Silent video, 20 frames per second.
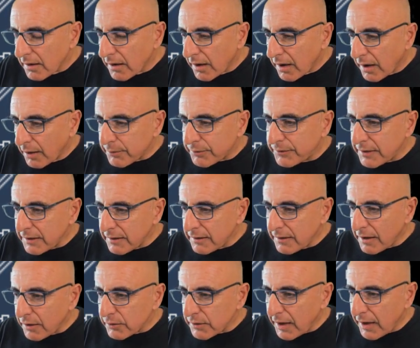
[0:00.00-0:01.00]
I'm still
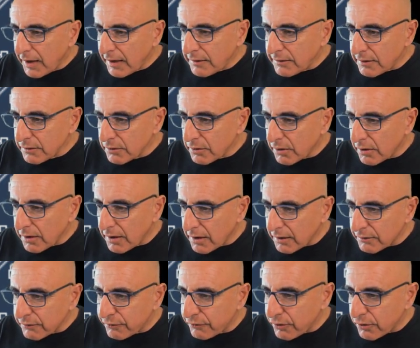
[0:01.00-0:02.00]
down
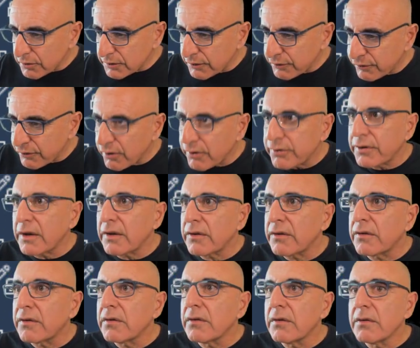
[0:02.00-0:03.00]
$18.44.